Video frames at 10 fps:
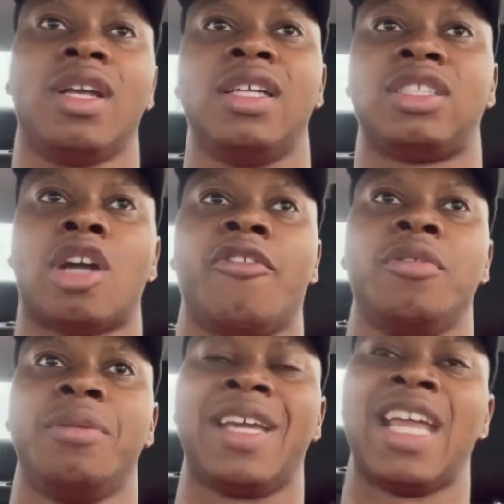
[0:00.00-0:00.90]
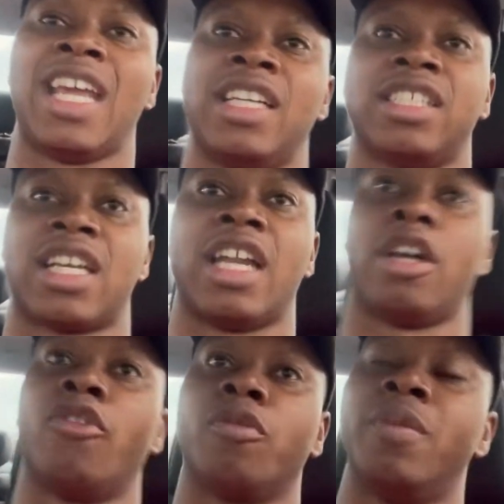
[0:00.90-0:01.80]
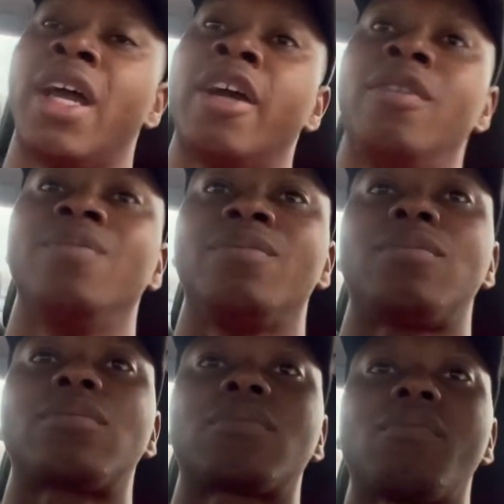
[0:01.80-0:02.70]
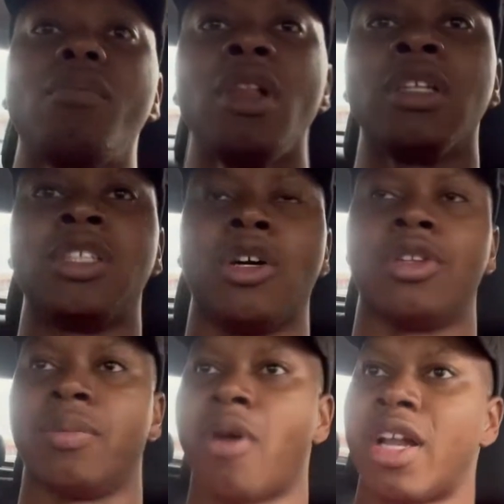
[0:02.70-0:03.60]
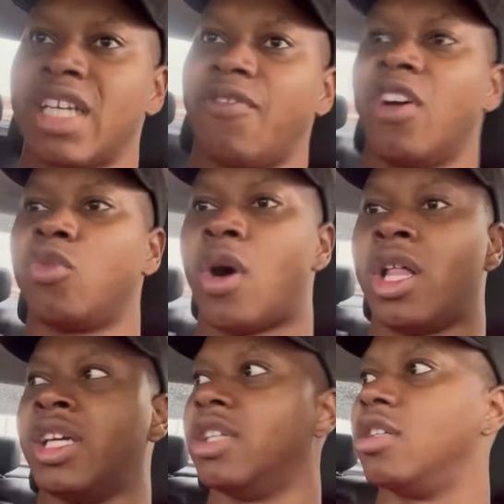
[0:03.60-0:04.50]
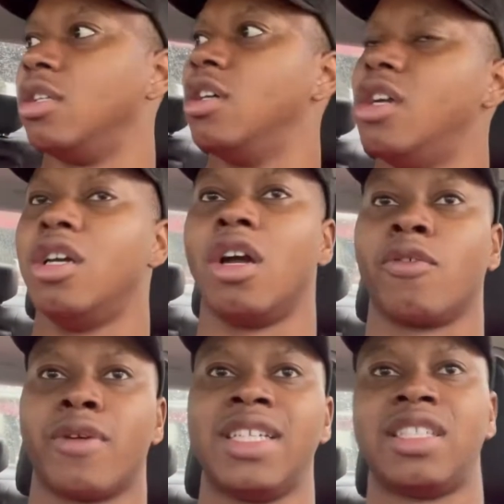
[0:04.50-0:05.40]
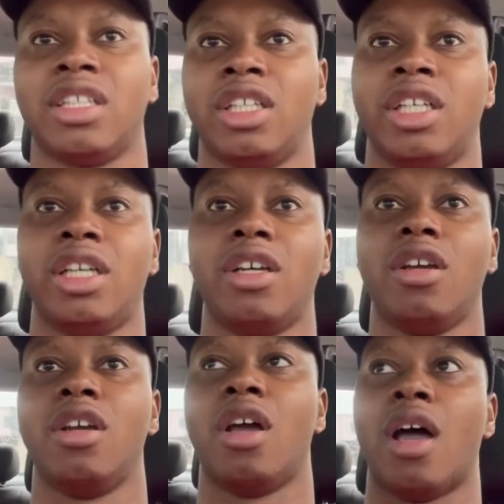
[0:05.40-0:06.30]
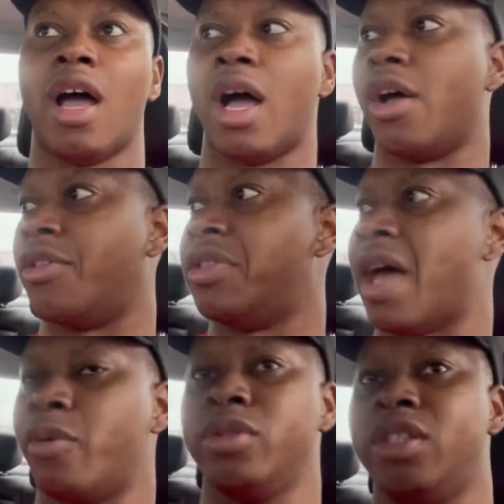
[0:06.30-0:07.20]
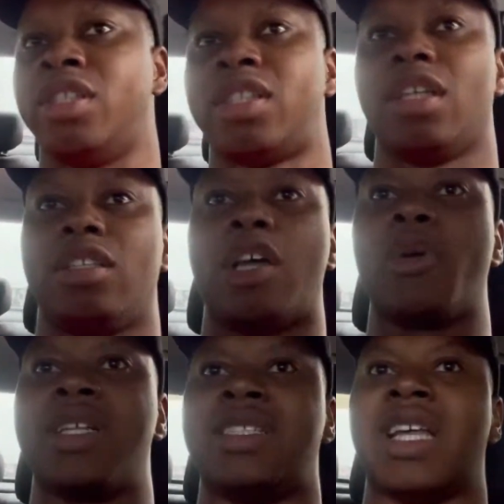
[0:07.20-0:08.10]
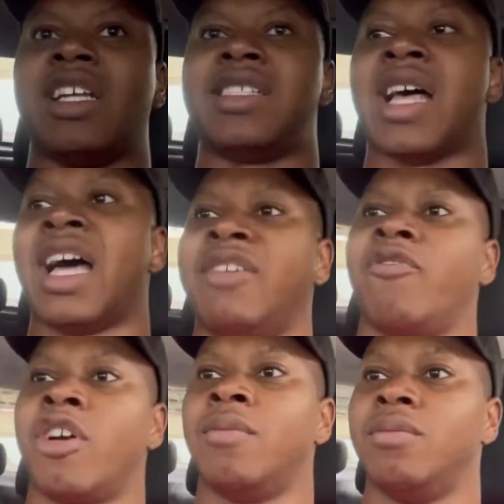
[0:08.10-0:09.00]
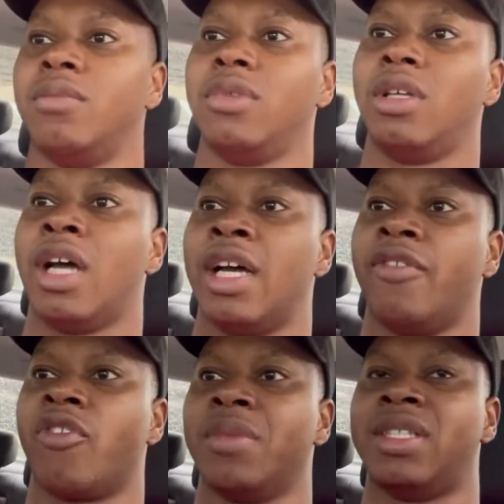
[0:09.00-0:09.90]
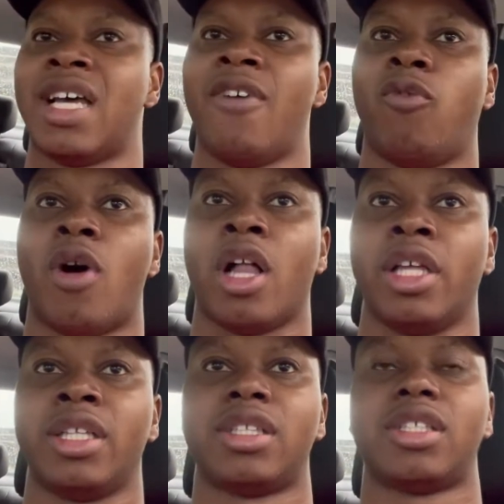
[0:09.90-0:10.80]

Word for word: uh, start from the beginning and just kind of go from there. So the project fund wallet originally uh, that was token set aside from uh, from the dev wallet